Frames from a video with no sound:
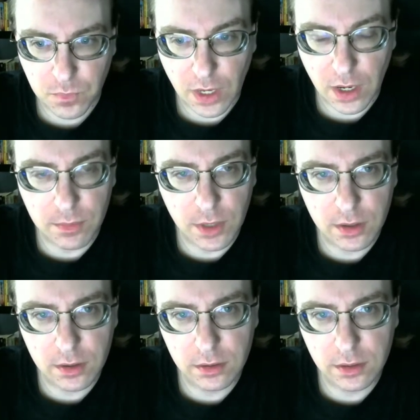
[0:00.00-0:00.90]
I'm not
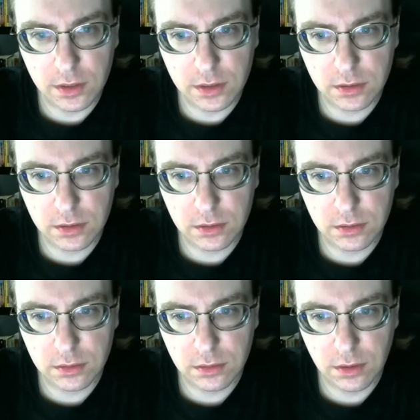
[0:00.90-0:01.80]
going to list
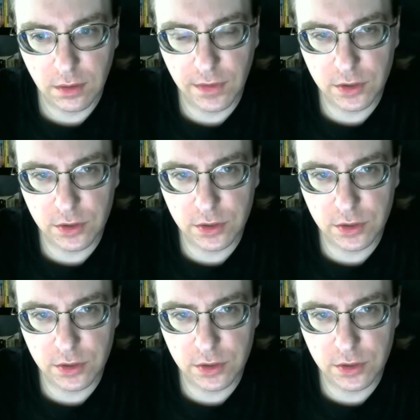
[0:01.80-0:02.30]
Avengers